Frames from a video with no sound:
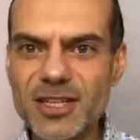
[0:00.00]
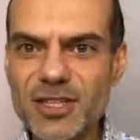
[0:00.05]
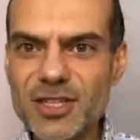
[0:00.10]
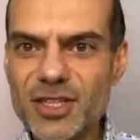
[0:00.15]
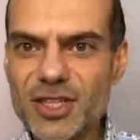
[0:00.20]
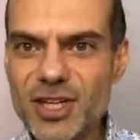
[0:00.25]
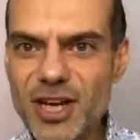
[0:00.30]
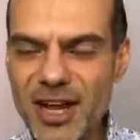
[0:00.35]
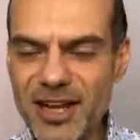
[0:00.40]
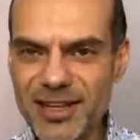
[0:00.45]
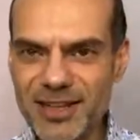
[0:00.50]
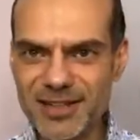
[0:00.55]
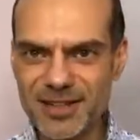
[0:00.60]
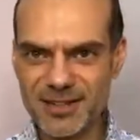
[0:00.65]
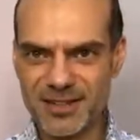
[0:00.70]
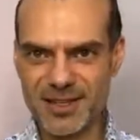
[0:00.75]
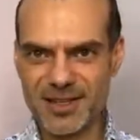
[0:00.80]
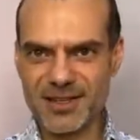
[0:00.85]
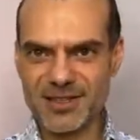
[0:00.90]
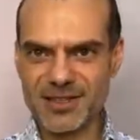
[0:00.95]
check
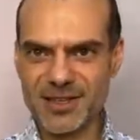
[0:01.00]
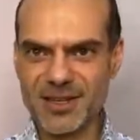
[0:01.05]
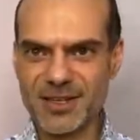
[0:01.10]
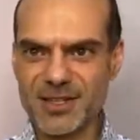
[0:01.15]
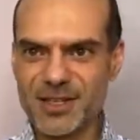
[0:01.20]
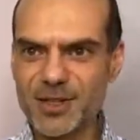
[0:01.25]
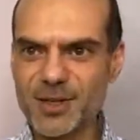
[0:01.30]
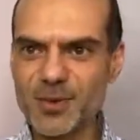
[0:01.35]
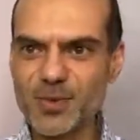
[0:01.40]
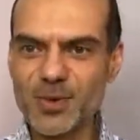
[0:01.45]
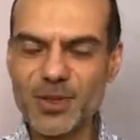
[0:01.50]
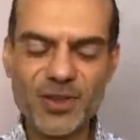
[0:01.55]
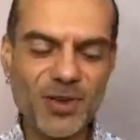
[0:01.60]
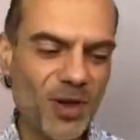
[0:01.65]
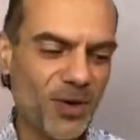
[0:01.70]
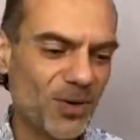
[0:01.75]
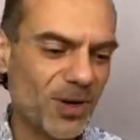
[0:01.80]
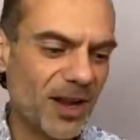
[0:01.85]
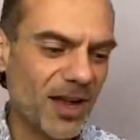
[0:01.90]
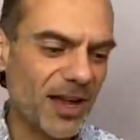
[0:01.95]
things until we go
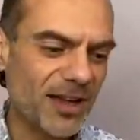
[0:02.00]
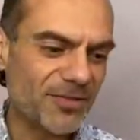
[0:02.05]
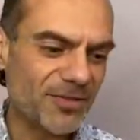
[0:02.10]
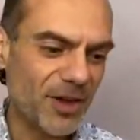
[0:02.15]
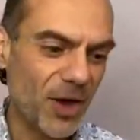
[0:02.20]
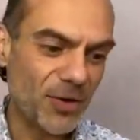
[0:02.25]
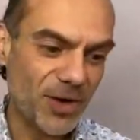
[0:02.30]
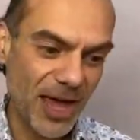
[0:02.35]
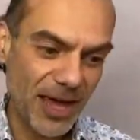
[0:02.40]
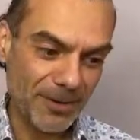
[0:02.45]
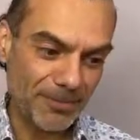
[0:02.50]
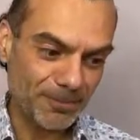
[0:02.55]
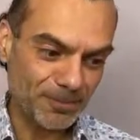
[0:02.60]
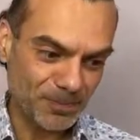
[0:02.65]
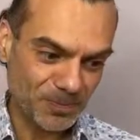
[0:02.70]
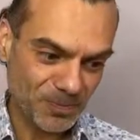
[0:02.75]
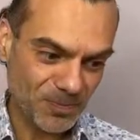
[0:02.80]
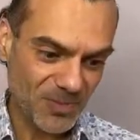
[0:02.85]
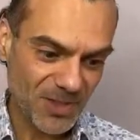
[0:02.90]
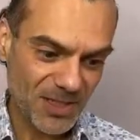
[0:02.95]
live. Okay,
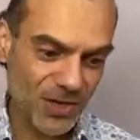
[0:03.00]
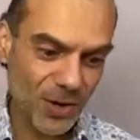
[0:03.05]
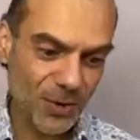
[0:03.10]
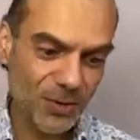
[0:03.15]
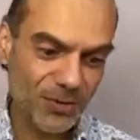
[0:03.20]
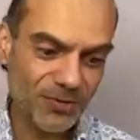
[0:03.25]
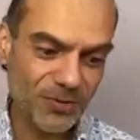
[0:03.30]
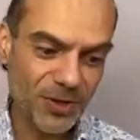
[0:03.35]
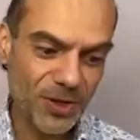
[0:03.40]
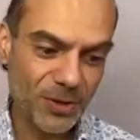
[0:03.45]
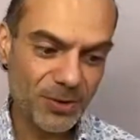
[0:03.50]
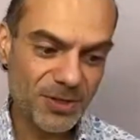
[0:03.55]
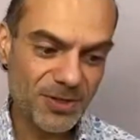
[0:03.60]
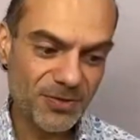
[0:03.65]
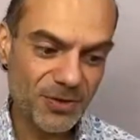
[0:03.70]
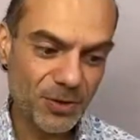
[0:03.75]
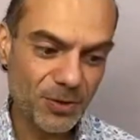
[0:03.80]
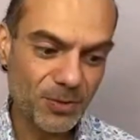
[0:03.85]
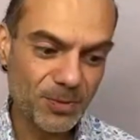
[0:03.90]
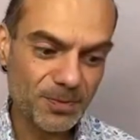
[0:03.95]
so for those of
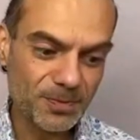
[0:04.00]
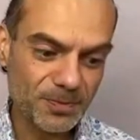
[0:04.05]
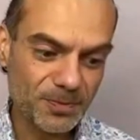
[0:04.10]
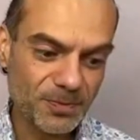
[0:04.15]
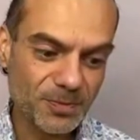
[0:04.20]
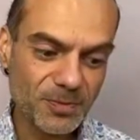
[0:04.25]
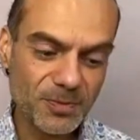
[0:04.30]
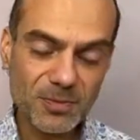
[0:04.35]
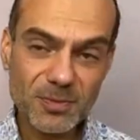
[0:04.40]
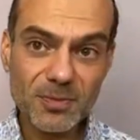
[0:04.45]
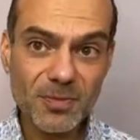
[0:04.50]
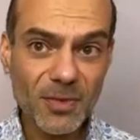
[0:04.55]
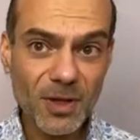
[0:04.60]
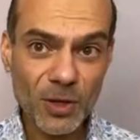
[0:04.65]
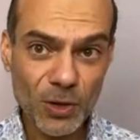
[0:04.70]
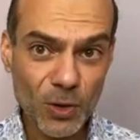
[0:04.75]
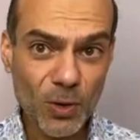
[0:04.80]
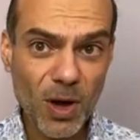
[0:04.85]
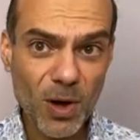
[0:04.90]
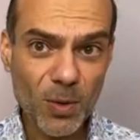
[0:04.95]
you
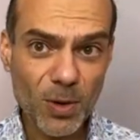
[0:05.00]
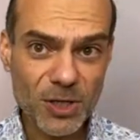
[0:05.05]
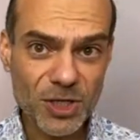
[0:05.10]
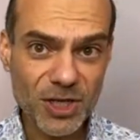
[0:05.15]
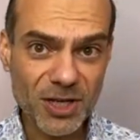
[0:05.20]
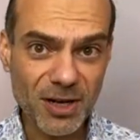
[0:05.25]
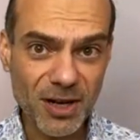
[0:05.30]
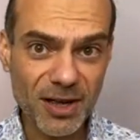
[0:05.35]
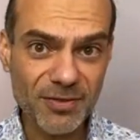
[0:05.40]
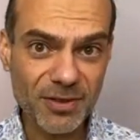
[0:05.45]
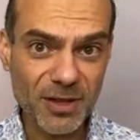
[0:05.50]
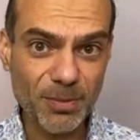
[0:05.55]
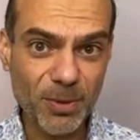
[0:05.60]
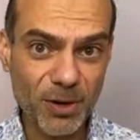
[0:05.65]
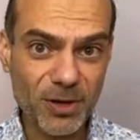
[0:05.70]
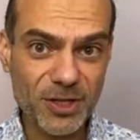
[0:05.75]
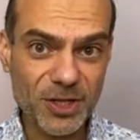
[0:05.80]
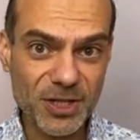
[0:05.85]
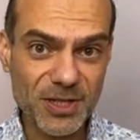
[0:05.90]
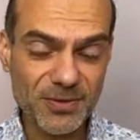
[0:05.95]
who are watching live,
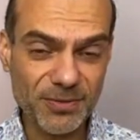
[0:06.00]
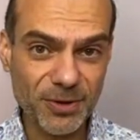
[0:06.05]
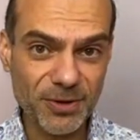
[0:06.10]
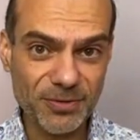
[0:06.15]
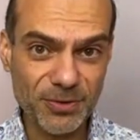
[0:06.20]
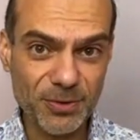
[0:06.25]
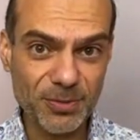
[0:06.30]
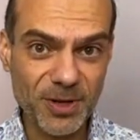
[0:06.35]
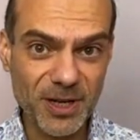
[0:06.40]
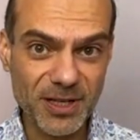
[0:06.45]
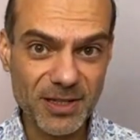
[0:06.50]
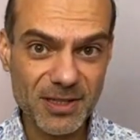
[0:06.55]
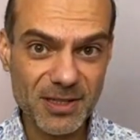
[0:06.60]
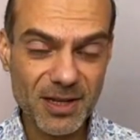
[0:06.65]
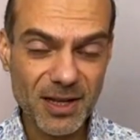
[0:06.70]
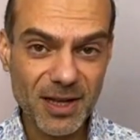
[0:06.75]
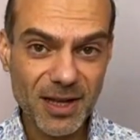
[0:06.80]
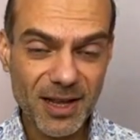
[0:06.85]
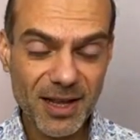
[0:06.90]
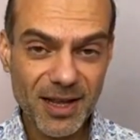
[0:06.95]
apologies for a few minutes
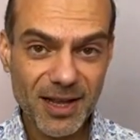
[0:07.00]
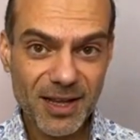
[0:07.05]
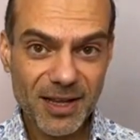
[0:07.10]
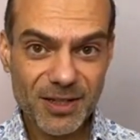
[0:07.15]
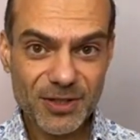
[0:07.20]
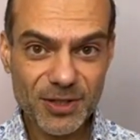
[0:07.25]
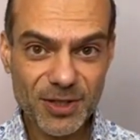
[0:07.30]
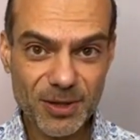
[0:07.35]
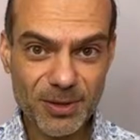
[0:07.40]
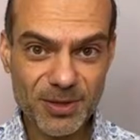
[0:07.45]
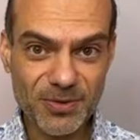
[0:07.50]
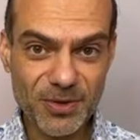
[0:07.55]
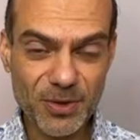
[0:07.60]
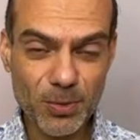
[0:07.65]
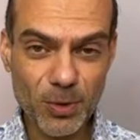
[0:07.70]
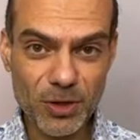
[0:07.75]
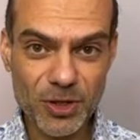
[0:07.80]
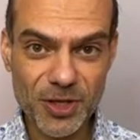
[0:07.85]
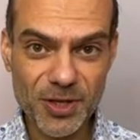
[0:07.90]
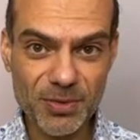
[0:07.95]
to those of you
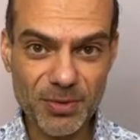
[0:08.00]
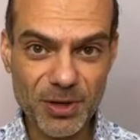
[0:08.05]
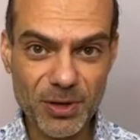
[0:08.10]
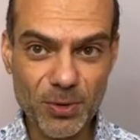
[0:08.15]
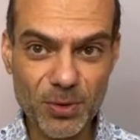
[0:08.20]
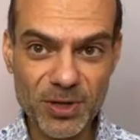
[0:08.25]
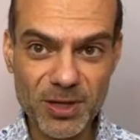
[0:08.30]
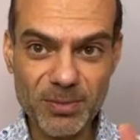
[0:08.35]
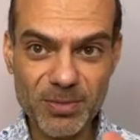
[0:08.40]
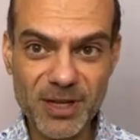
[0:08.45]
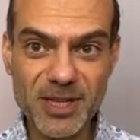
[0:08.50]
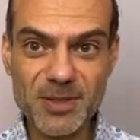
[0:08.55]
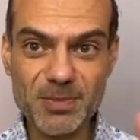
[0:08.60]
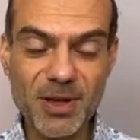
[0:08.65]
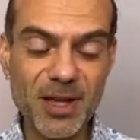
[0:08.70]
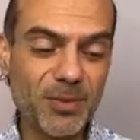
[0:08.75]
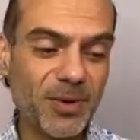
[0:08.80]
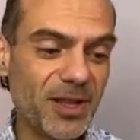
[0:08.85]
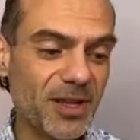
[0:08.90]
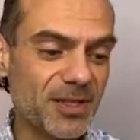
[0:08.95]
watching the recording. Please bear
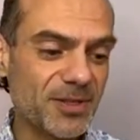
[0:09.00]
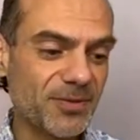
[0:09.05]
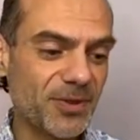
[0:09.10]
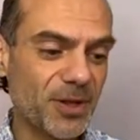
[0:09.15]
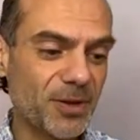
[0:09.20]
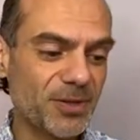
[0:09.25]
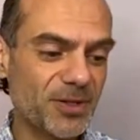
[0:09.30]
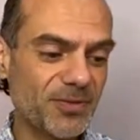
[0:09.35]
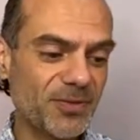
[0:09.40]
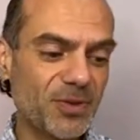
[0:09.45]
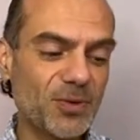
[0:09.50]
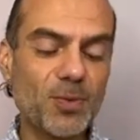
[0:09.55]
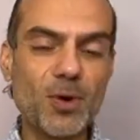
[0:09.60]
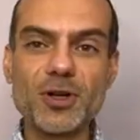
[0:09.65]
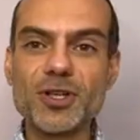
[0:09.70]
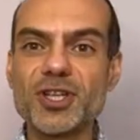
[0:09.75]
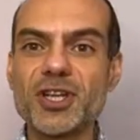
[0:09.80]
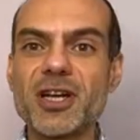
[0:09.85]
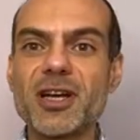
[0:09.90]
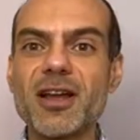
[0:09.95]
with us. For those of you
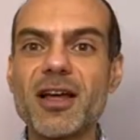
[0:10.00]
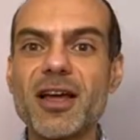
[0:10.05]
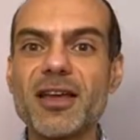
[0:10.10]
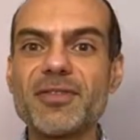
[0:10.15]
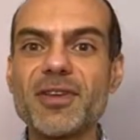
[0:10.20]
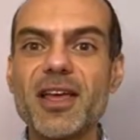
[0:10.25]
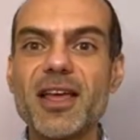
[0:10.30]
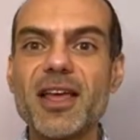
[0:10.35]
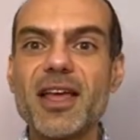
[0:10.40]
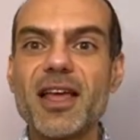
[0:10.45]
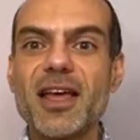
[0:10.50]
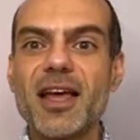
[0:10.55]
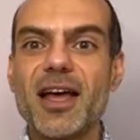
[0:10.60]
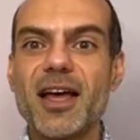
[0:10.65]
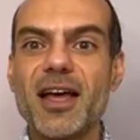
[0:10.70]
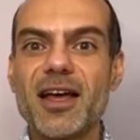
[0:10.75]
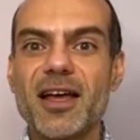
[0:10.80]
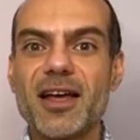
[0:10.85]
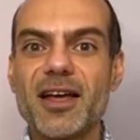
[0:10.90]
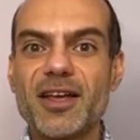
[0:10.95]
watching live,
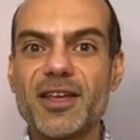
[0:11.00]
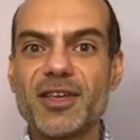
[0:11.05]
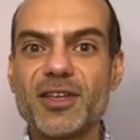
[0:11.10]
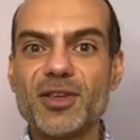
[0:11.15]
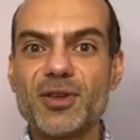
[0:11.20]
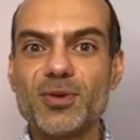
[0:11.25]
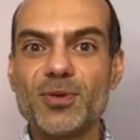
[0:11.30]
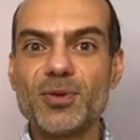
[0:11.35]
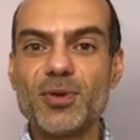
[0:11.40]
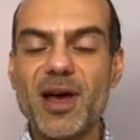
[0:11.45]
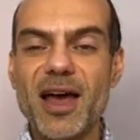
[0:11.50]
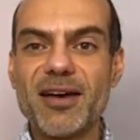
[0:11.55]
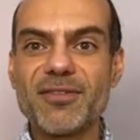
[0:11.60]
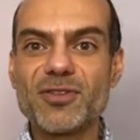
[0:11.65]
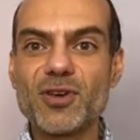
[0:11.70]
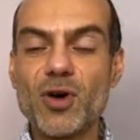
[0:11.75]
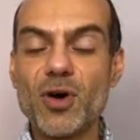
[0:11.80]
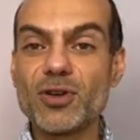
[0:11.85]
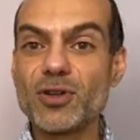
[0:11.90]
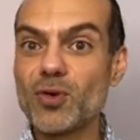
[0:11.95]
uh, you have
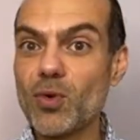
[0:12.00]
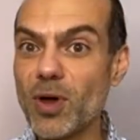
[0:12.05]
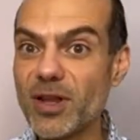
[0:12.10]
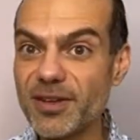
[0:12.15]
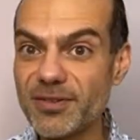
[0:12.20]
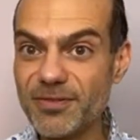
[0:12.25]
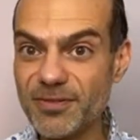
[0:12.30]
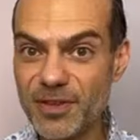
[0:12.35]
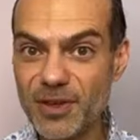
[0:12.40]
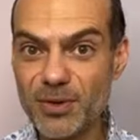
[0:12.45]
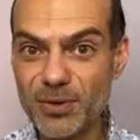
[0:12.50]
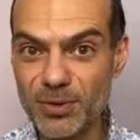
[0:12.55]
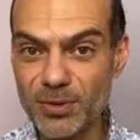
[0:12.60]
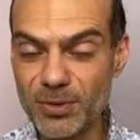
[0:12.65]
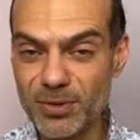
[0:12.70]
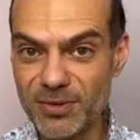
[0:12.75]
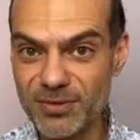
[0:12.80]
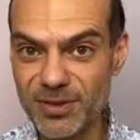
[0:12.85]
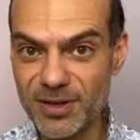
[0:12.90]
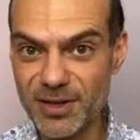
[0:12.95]
got quite a few
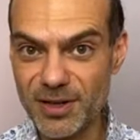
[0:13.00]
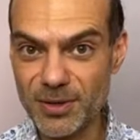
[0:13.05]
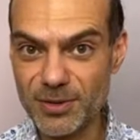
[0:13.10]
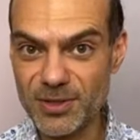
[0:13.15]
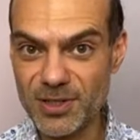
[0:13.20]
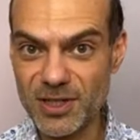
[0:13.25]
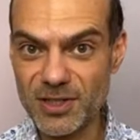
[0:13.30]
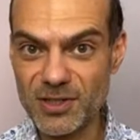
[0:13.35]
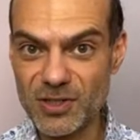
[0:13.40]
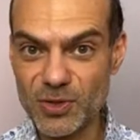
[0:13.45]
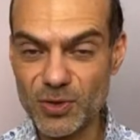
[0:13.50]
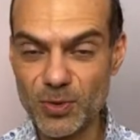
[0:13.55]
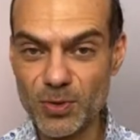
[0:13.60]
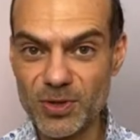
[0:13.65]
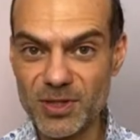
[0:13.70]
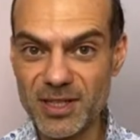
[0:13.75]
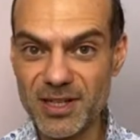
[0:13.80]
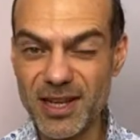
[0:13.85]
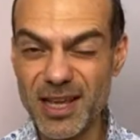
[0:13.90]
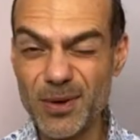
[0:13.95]
videos in store
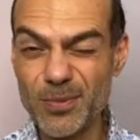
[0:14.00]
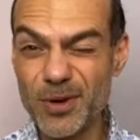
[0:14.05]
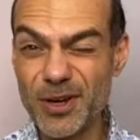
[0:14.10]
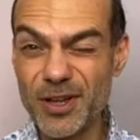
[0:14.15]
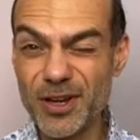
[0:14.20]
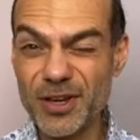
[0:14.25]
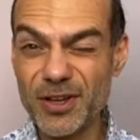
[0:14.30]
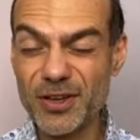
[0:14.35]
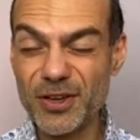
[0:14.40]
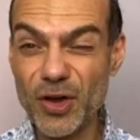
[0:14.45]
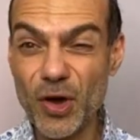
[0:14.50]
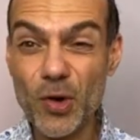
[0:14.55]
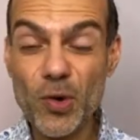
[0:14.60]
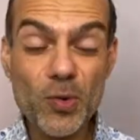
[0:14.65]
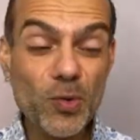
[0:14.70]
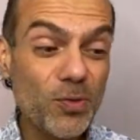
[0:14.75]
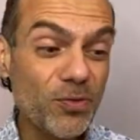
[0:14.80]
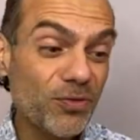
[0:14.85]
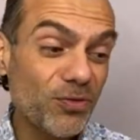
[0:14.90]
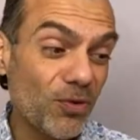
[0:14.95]
today. We're going to
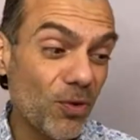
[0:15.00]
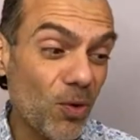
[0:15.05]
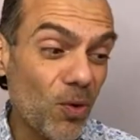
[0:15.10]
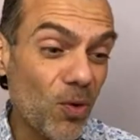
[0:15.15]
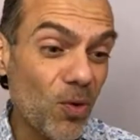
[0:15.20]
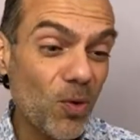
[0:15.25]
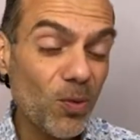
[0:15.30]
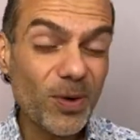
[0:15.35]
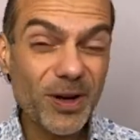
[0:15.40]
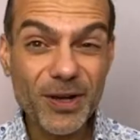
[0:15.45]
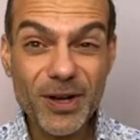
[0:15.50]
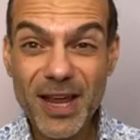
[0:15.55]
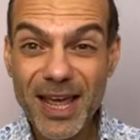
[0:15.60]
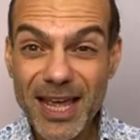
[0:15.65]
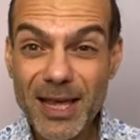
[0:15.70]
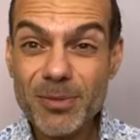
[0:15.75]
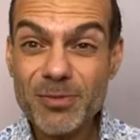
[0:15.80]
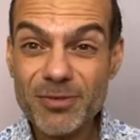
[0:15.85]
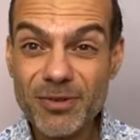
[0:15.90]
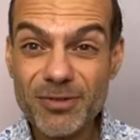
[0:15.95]
go for, we're going to
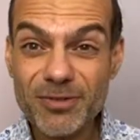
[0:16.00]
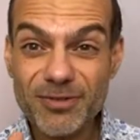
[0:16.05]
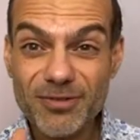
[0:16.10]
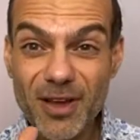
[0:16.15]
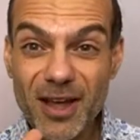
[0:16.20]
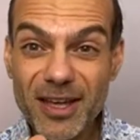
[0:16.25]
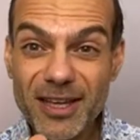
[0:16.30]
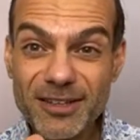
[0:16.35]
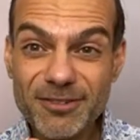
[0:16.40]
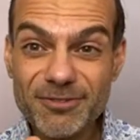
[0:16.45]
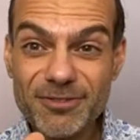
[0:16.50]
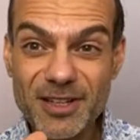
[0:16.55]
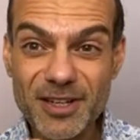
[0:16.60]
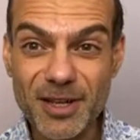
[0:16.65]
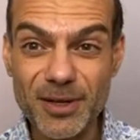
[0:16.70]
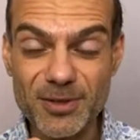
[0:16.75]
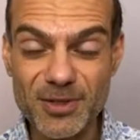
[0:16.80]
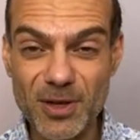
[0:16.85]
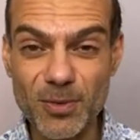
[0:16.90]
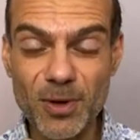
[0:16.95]
aim for five
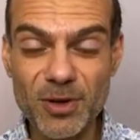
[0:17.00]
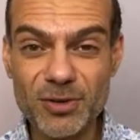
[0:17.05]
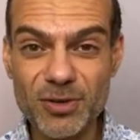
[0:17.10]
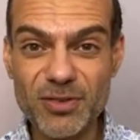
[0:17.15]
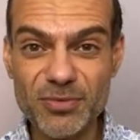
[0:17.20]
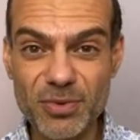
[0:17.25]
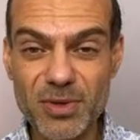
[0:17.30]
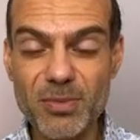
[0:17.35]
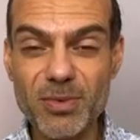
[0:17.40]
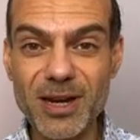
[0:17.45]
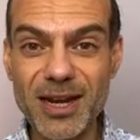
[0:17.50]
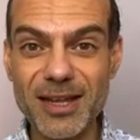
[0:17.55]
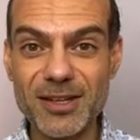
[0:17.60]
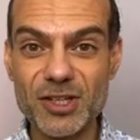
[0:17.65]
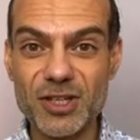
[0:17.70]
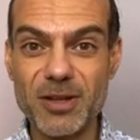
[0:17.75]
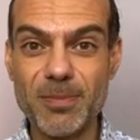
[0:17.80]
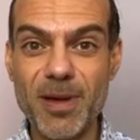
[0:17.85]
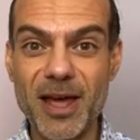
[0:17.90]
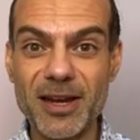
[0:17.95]
videos. I wonder if we will
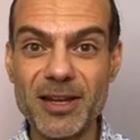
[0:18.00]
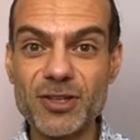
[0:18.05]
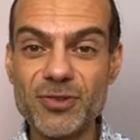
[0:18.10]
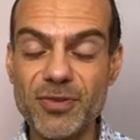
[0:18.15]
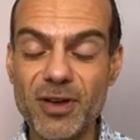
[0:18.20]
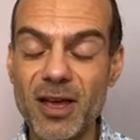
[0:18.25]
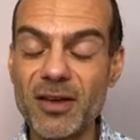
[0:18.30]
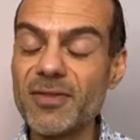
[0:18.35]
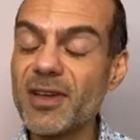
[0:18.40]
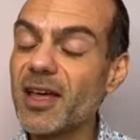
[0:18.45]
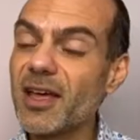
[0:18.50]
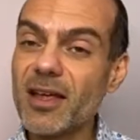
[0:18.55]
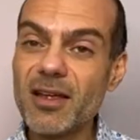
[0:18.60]
actually manage five.